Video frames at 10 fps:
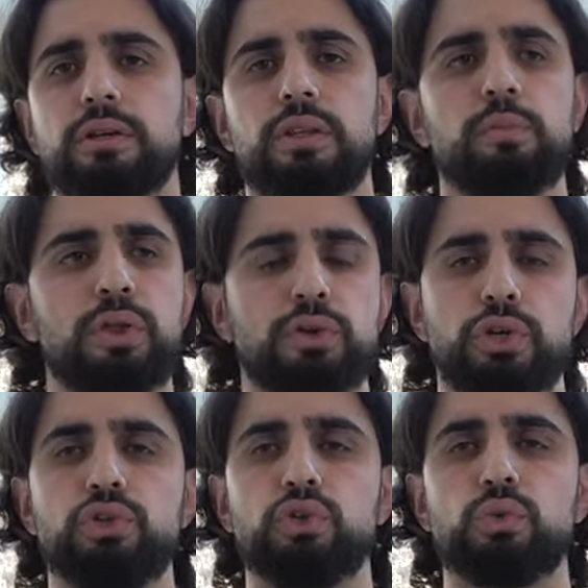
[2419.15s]
the mother
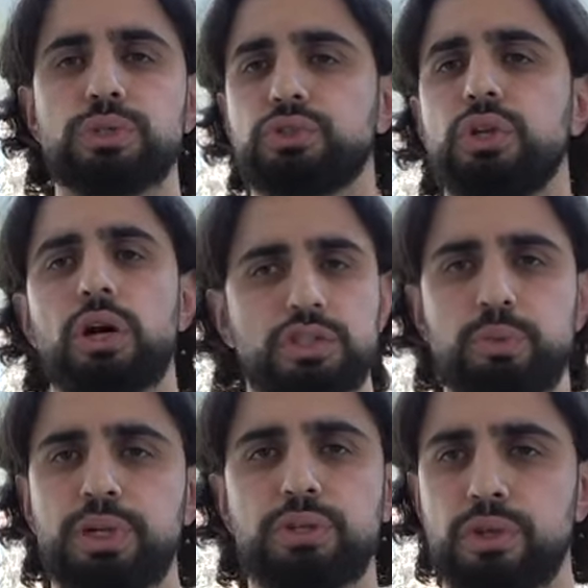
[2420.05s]
could do was to not
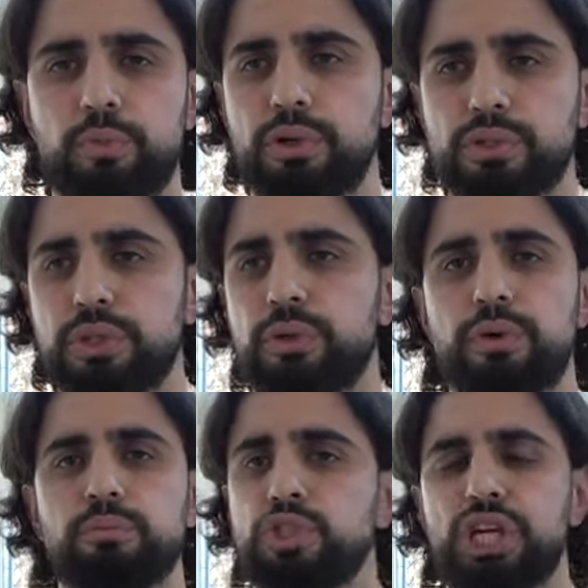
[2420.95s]
speak to the person or
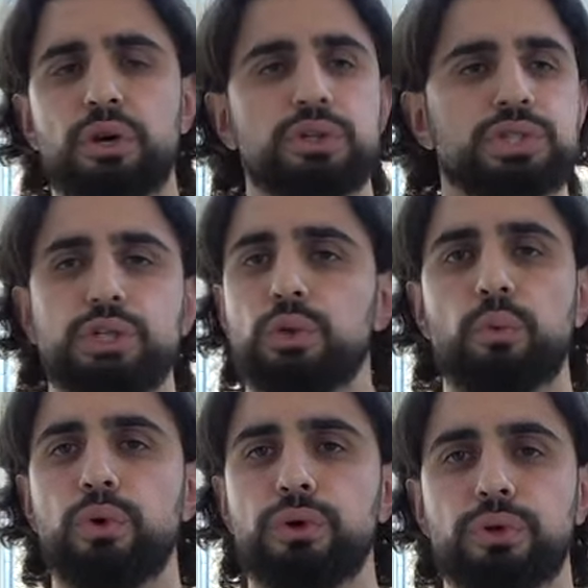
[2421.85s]
share a single
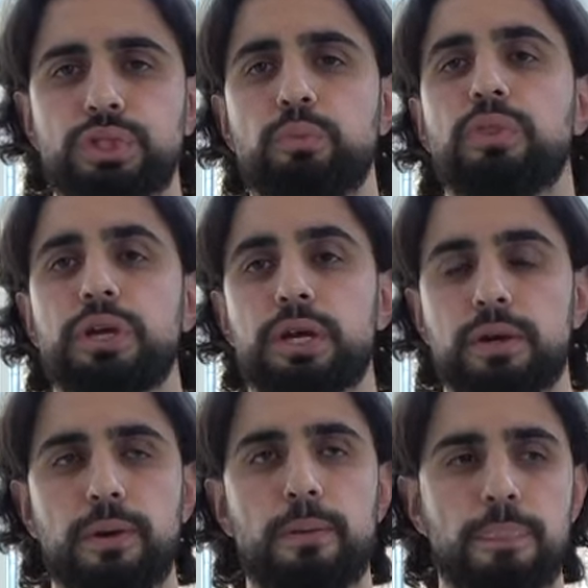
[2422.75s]
word or something.
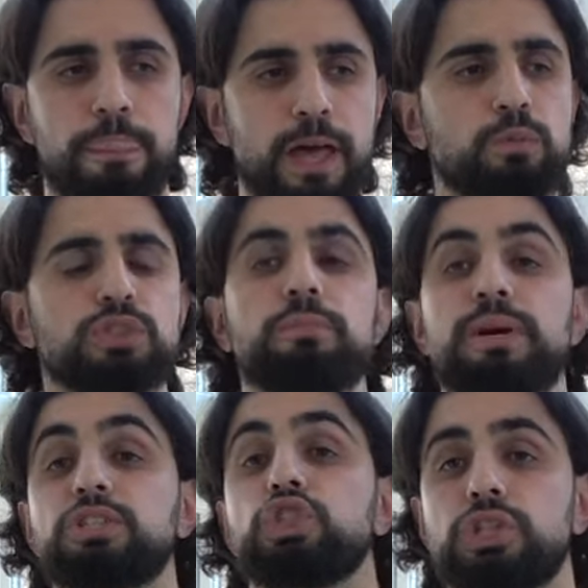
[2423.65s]
That was the
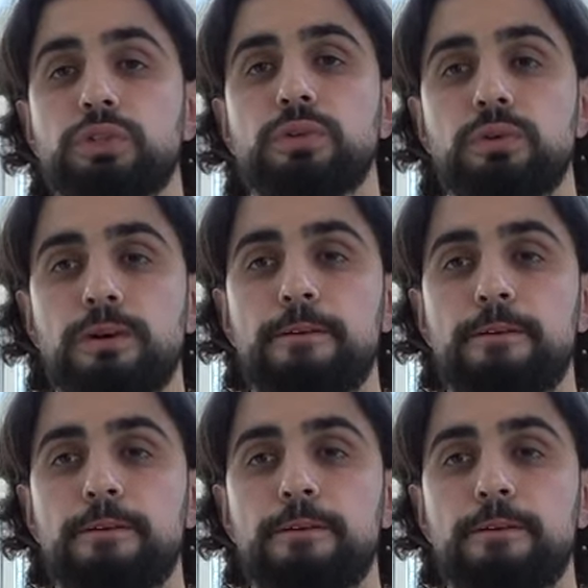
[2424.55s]
best she could do.